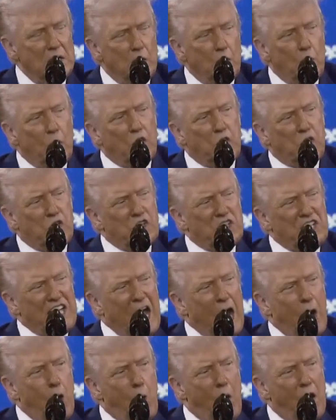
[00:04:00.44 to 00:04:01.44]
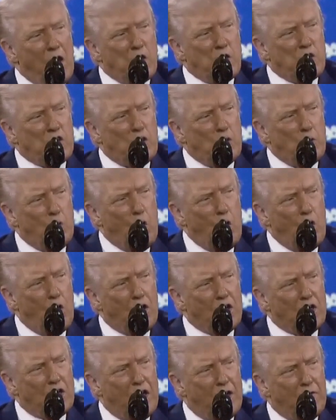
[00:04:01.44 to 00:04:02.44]
Which is now waging war
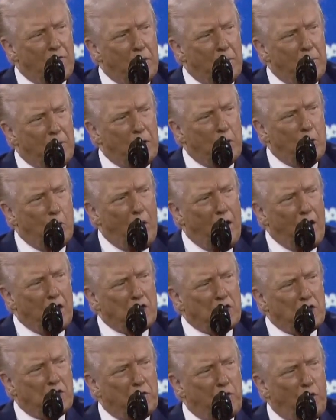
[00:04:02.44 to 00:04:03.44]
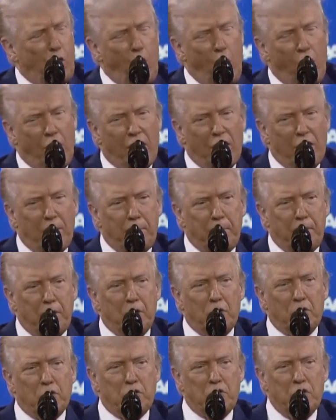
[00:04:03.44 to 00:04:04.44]
on government waste, fraud, and
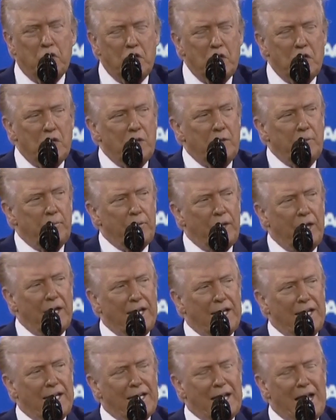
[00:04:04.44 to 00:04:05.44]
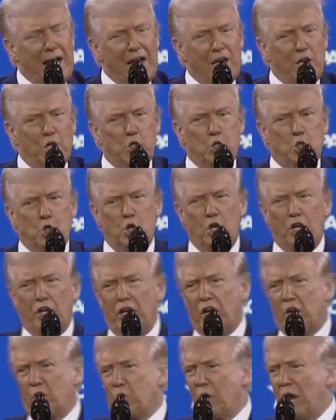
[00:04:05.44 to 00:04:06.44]
abuse. And Elon is doing
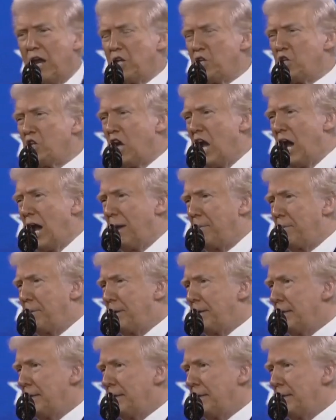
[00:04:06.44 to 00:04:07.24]
a great job.